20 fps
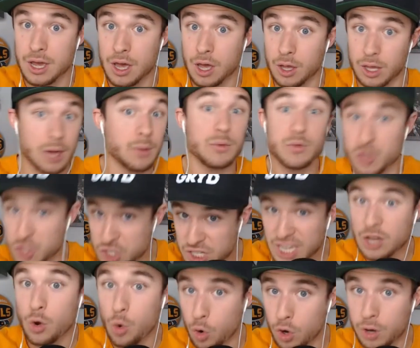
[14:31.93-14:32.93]
Okay, we've
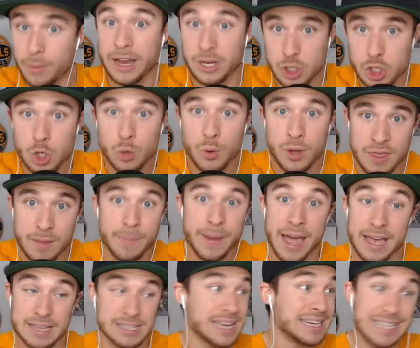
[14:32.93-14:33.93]
seen quarterbacks do it in the
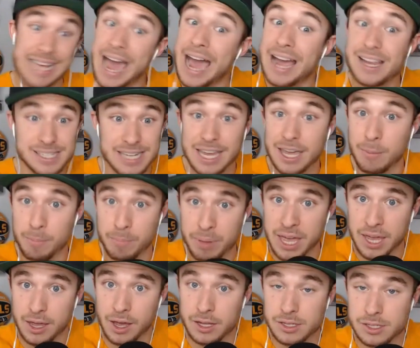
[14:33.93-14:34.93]
past. Dak's taking pay
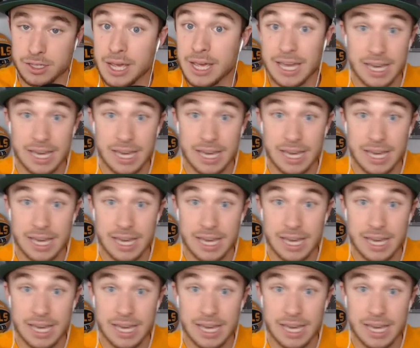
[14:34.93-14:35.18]
cuts.